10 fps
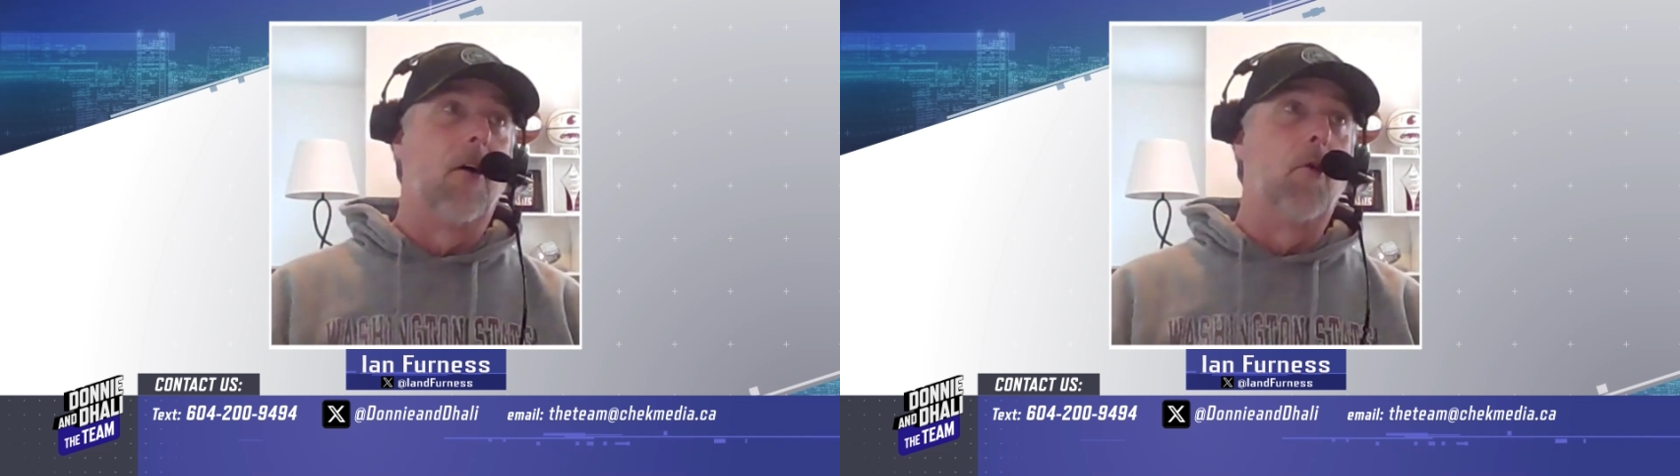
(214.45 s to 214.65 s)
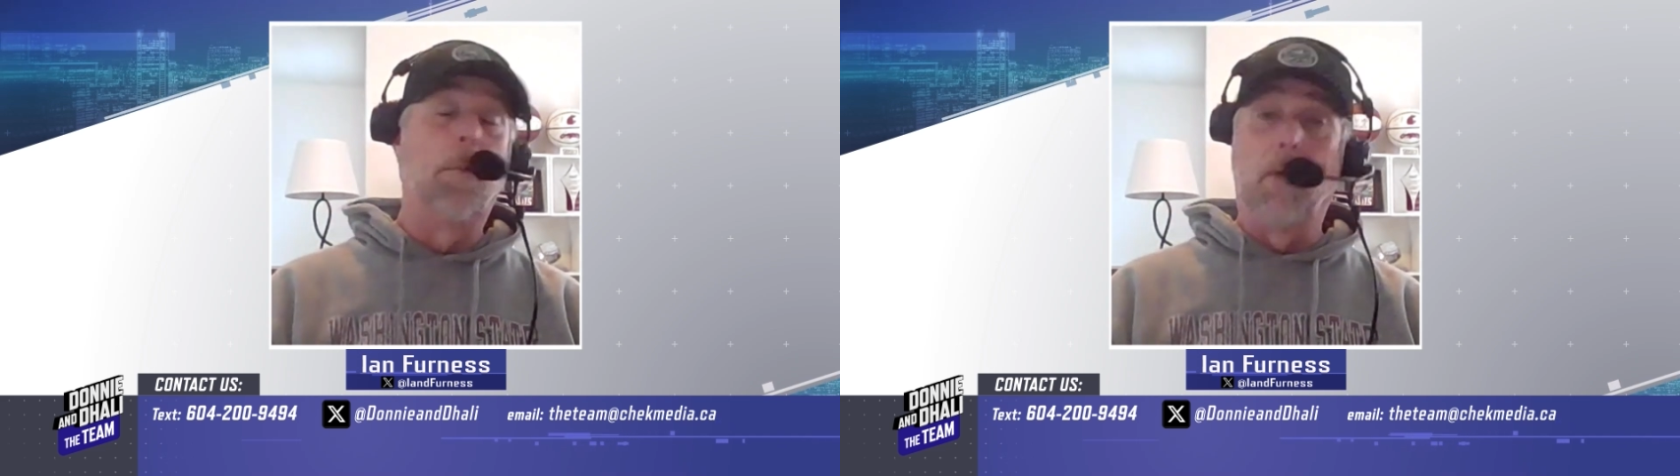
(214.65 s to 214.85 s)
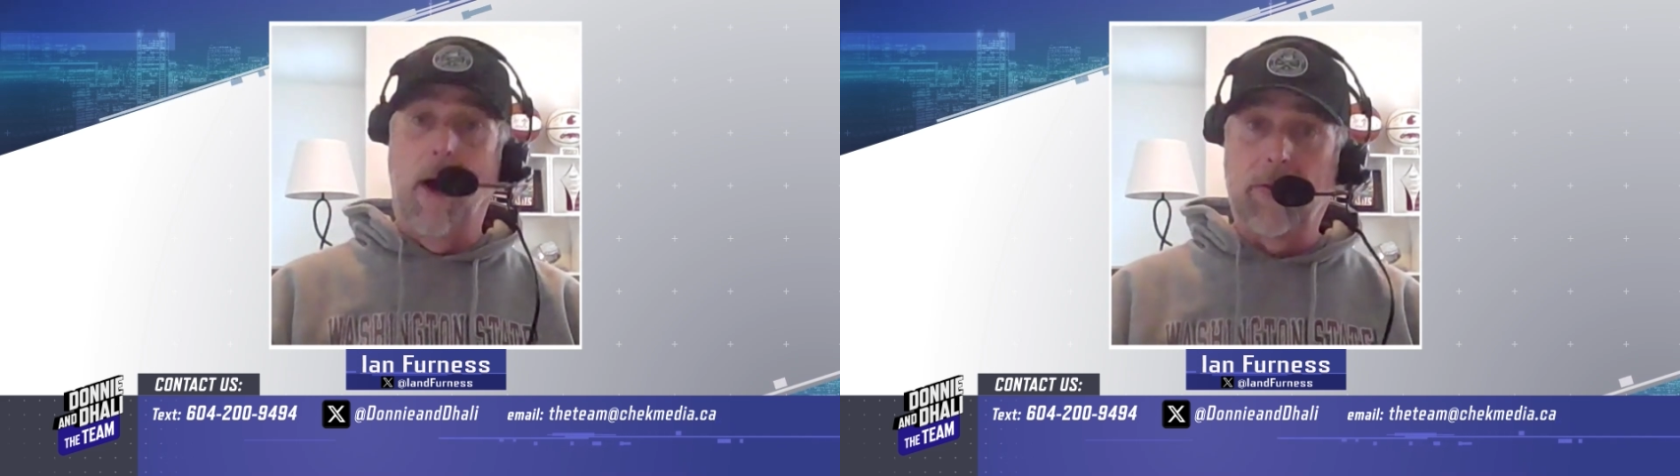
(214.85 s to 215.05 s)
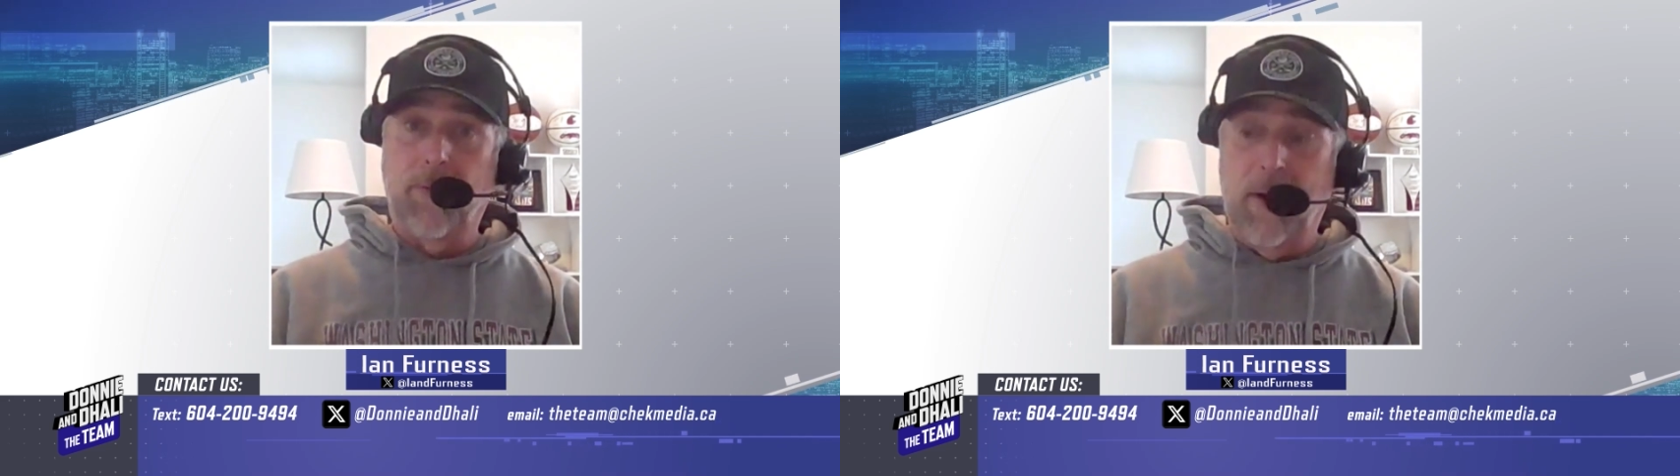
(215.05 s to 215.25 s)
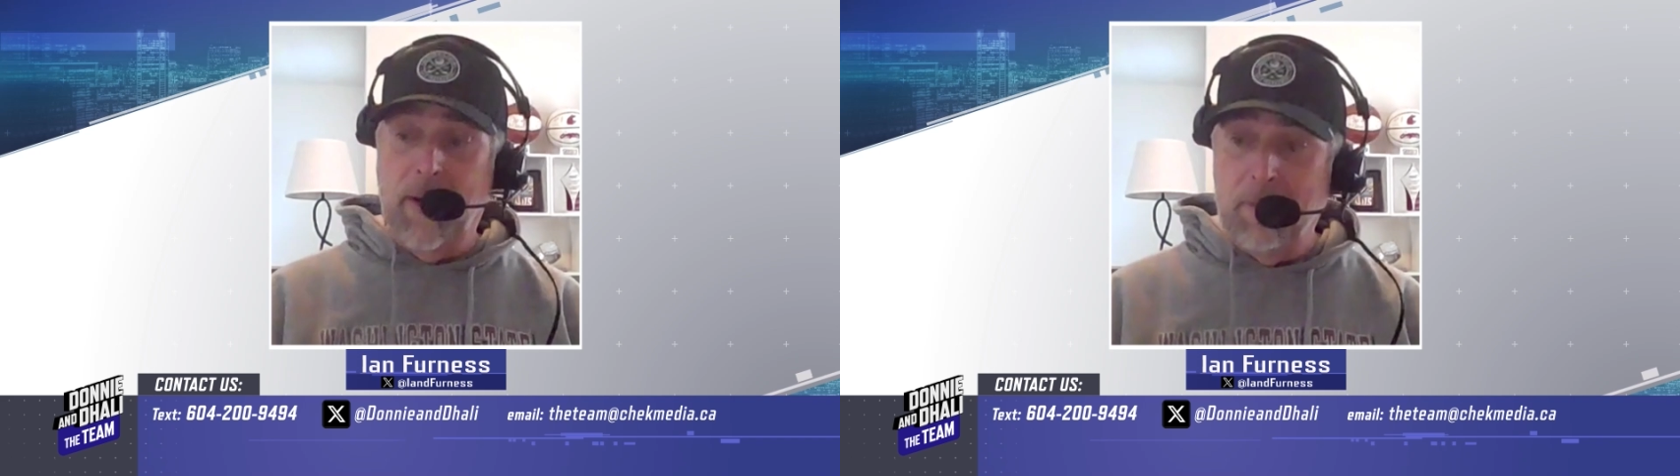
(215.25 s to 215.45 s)
Who blocks
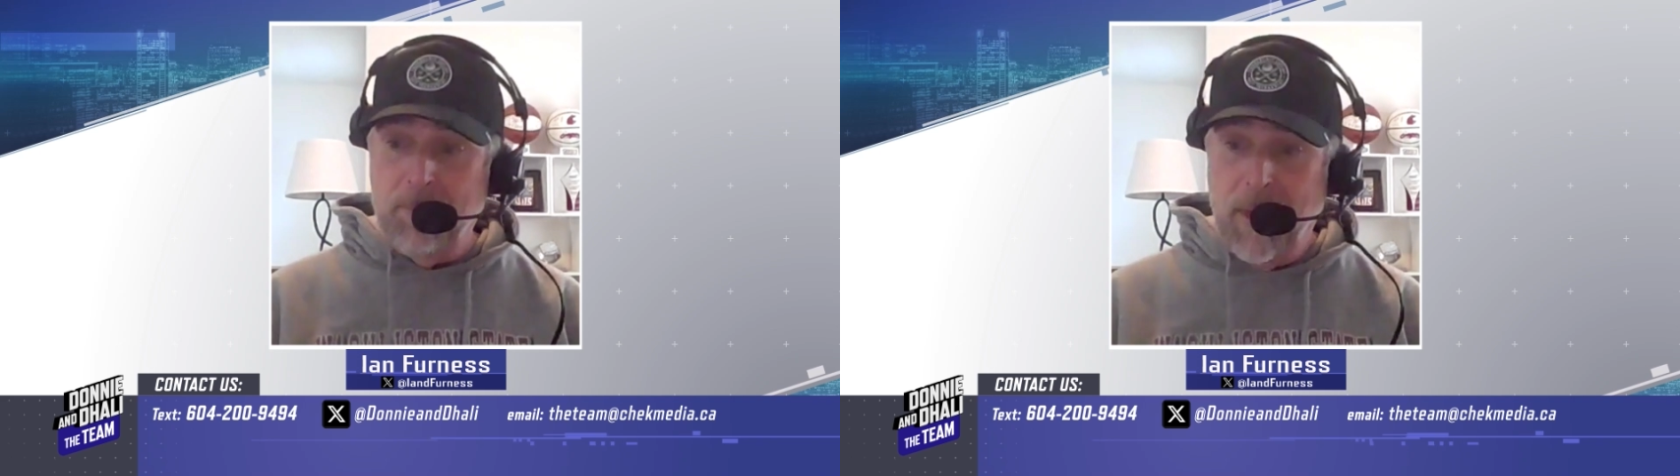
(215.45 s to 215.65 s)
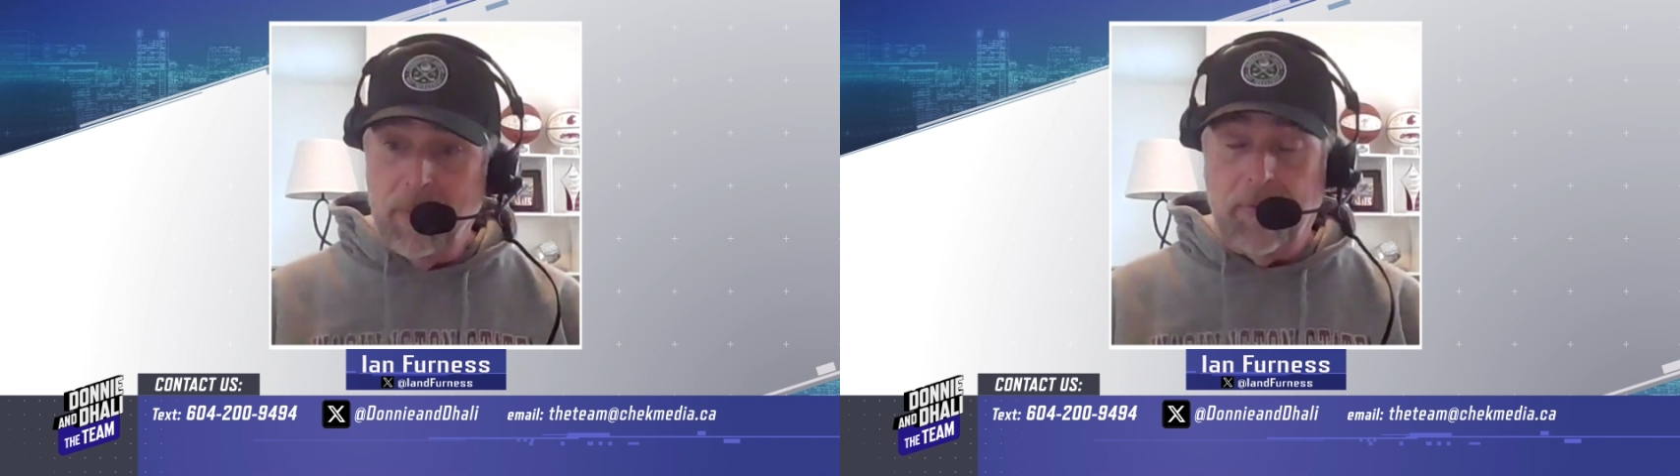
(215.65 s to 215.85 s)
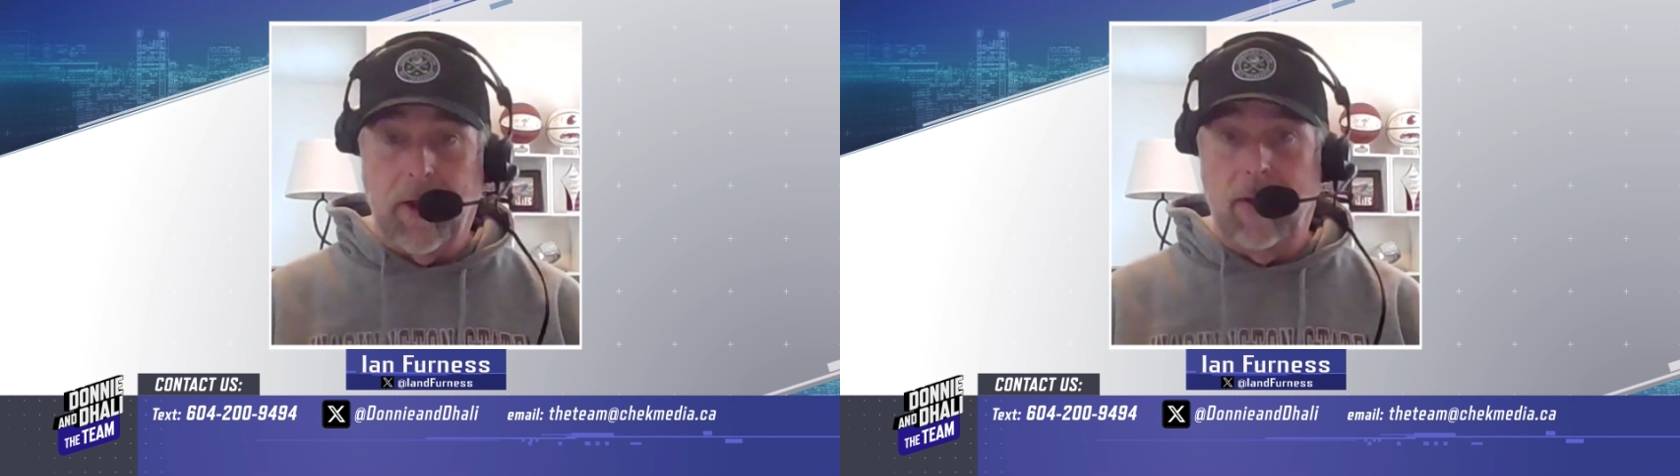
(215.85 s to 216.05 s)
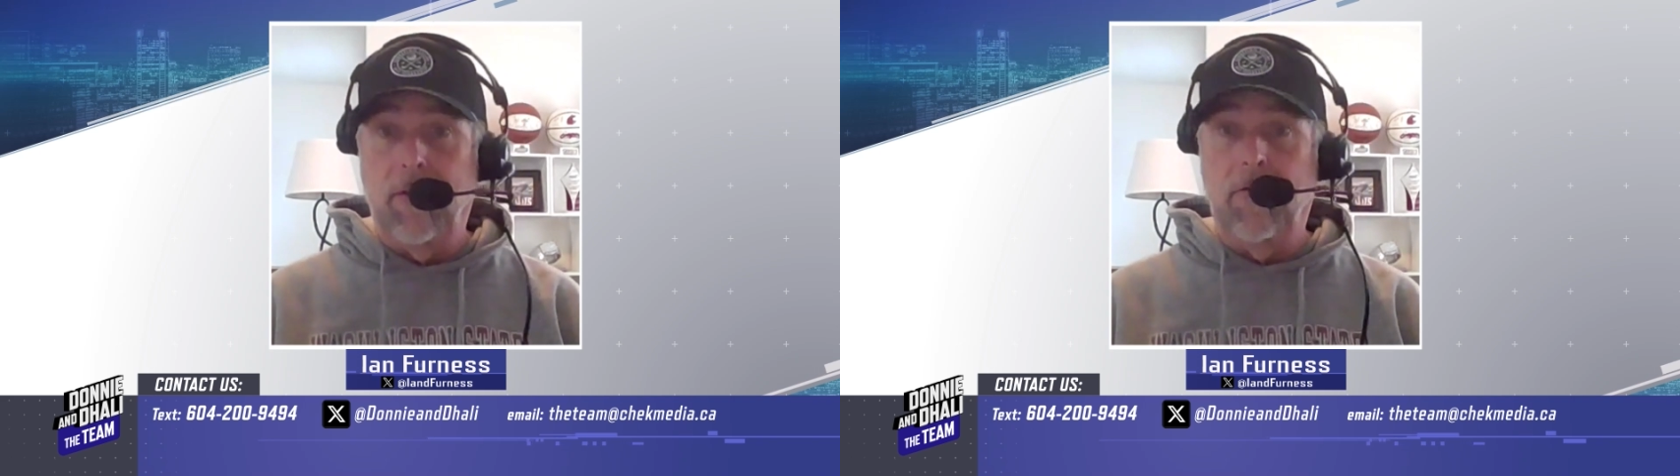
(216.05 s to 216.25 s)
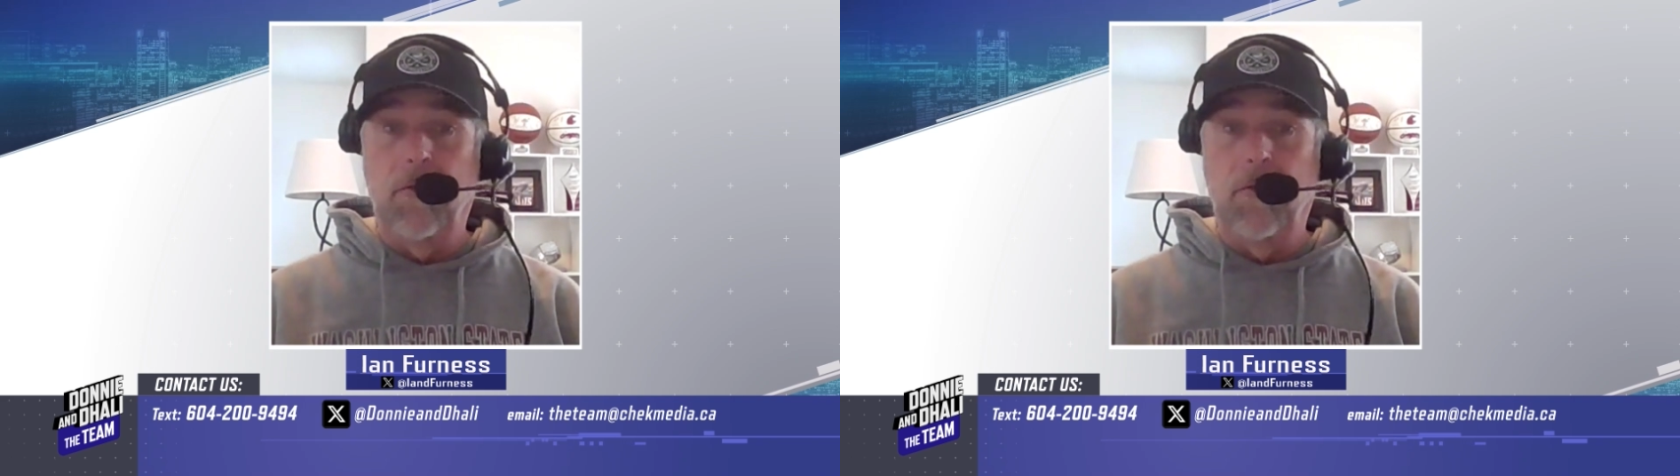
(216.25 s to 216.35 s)
for him besides the